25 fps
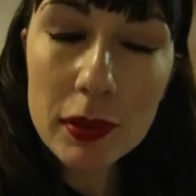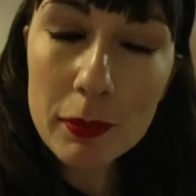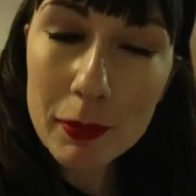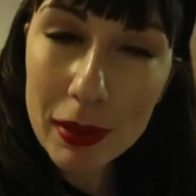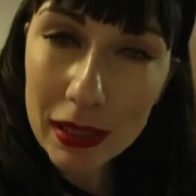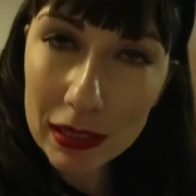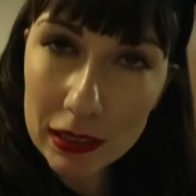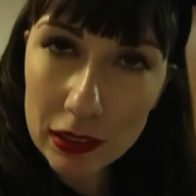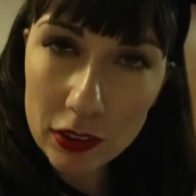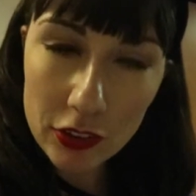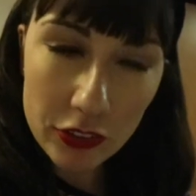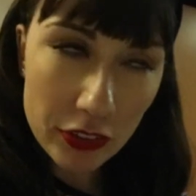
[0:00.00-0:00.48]
the
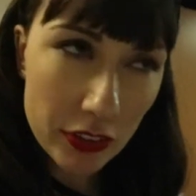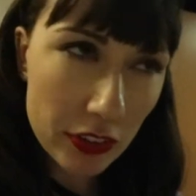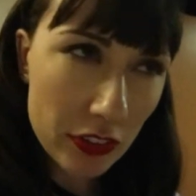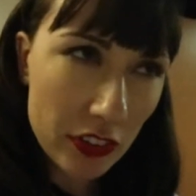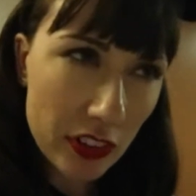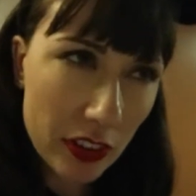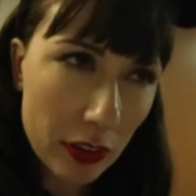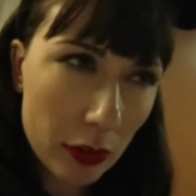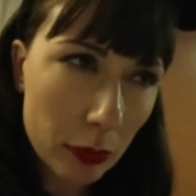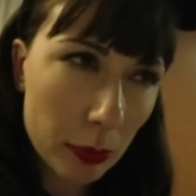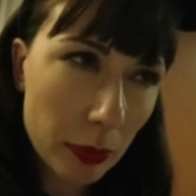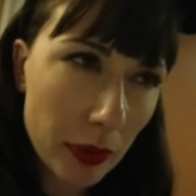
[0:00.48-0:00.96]
mandatory
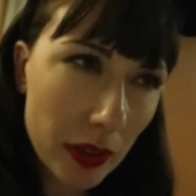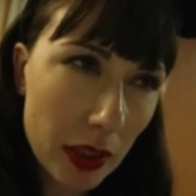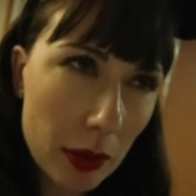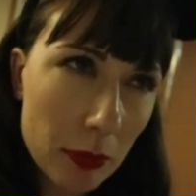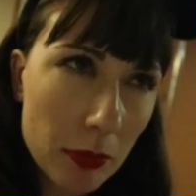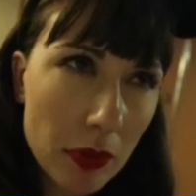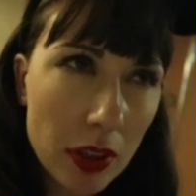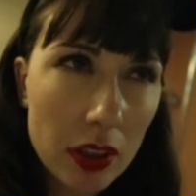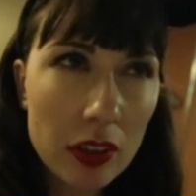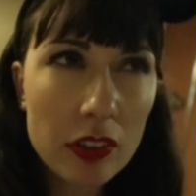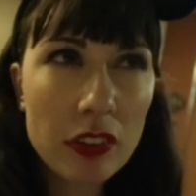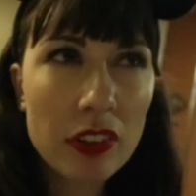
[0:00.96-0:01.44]
drill pretty
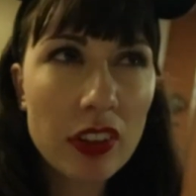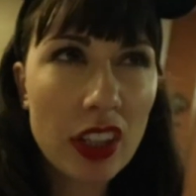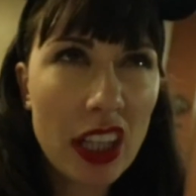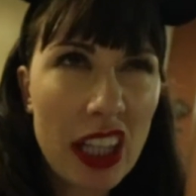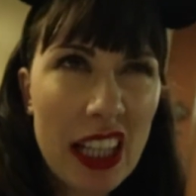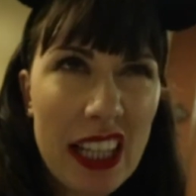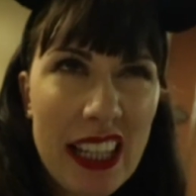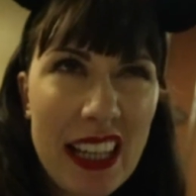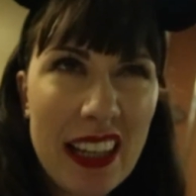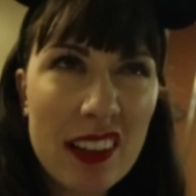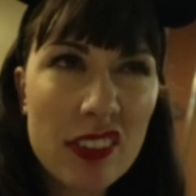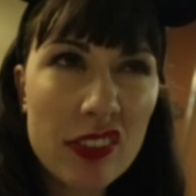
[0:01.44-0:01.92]
much
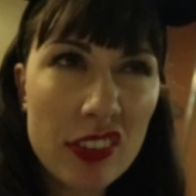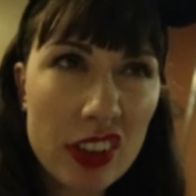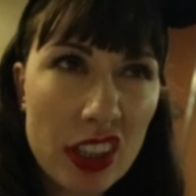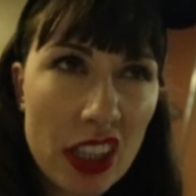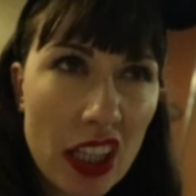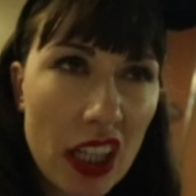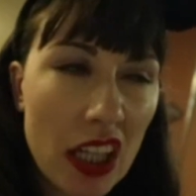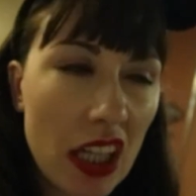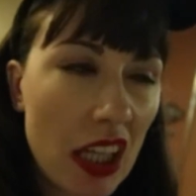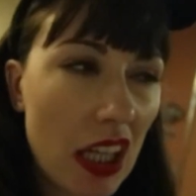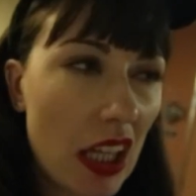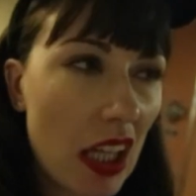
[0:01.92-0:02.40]
nearly after
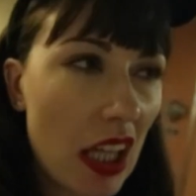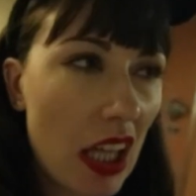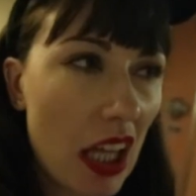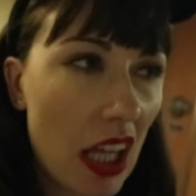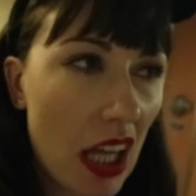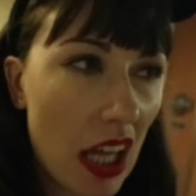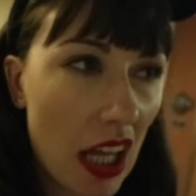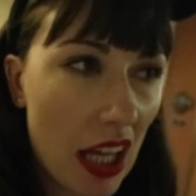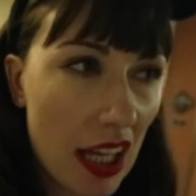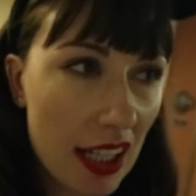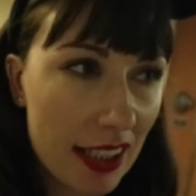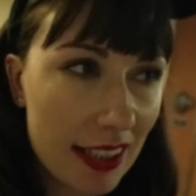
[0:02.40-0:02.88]
that.
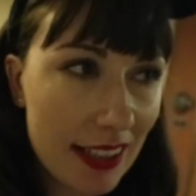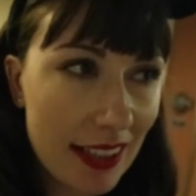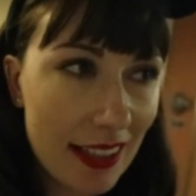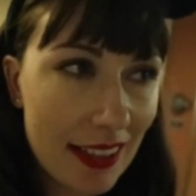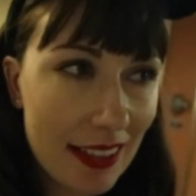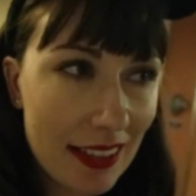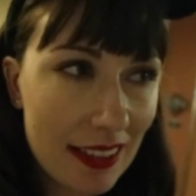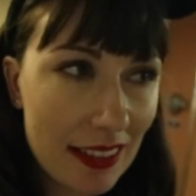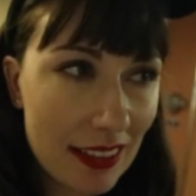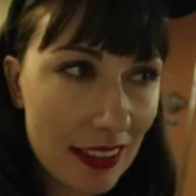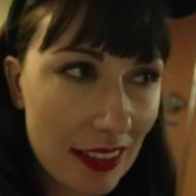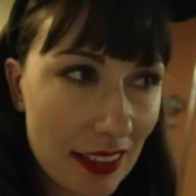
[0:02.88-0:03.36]
And
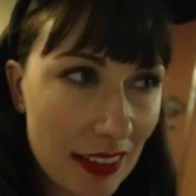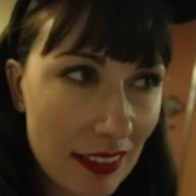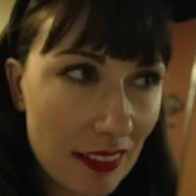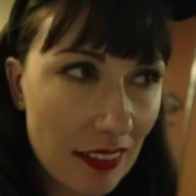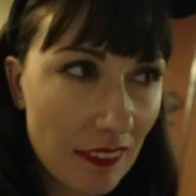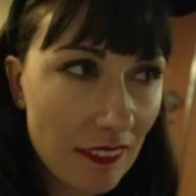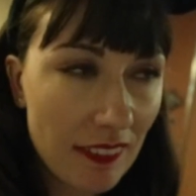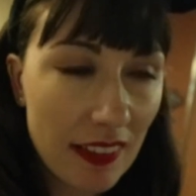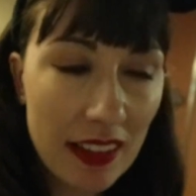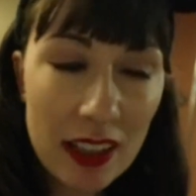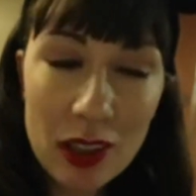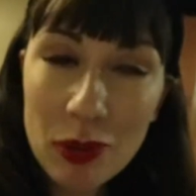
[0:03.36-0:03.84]
then
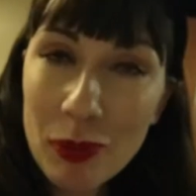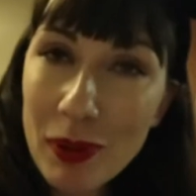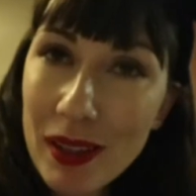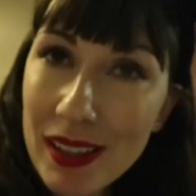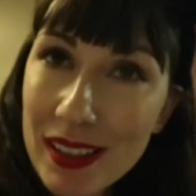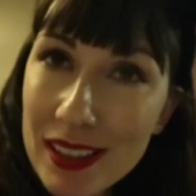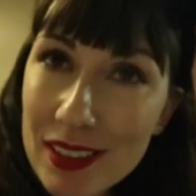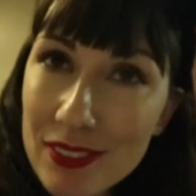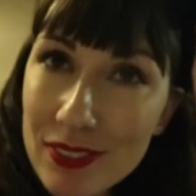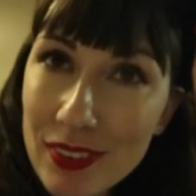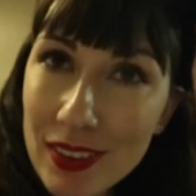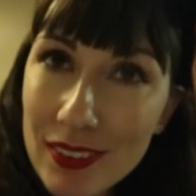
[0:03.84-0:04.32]
sail
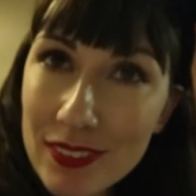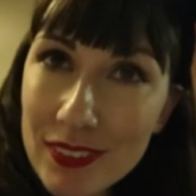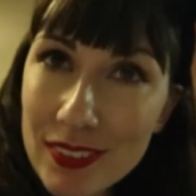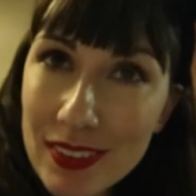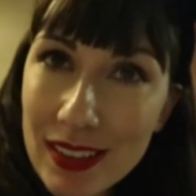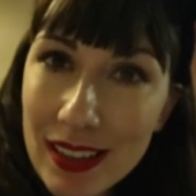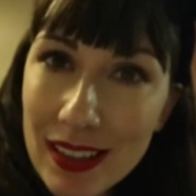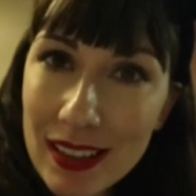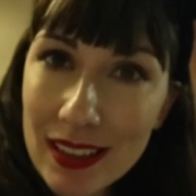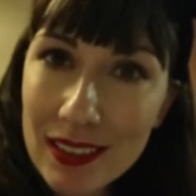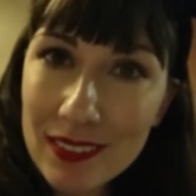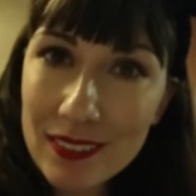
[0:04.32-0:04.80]
away, that's
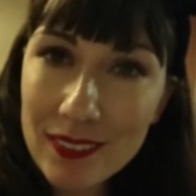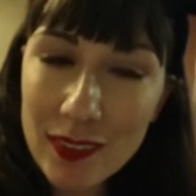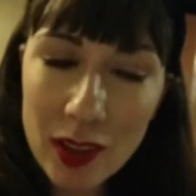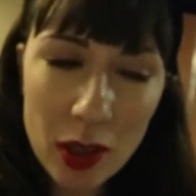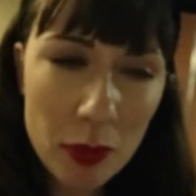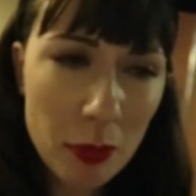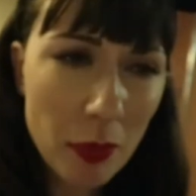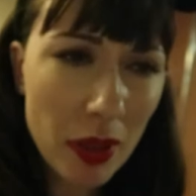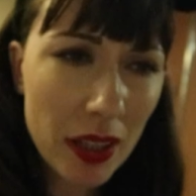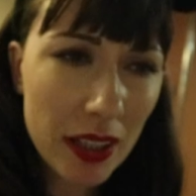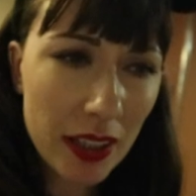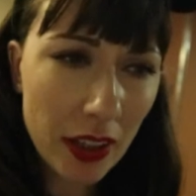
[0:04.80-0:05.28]
that. So I
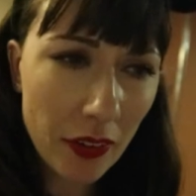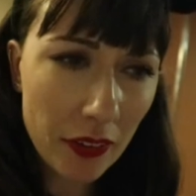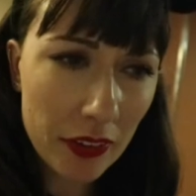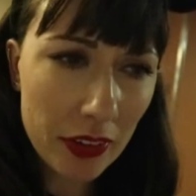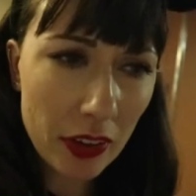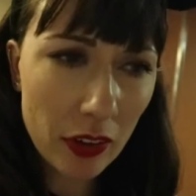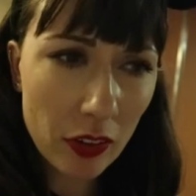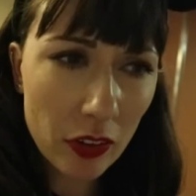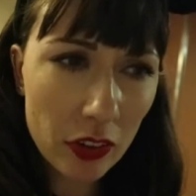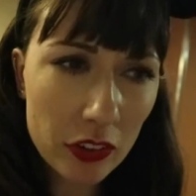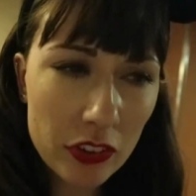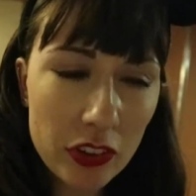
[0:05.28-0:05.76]
might go in
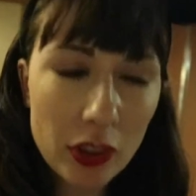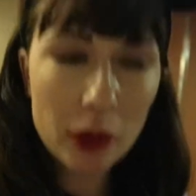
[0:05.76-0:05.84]
a hot